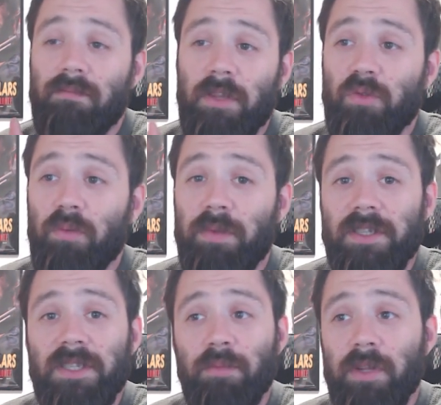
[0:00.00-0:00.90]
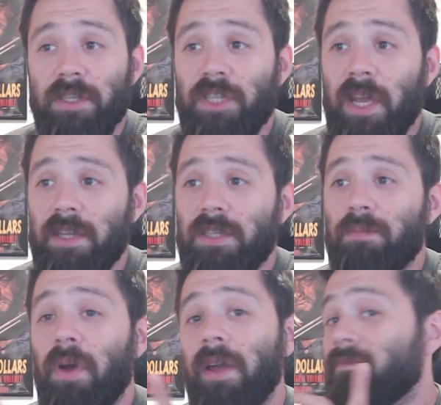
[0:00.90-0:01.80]
this would be a simple exchange,
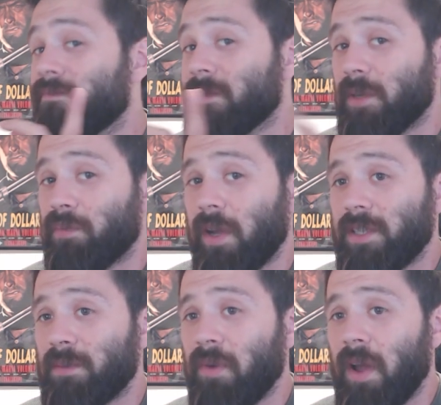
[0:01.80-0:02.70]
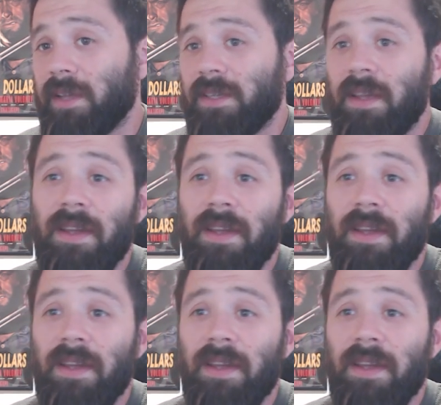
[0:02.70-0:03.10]
but surprise, surprise.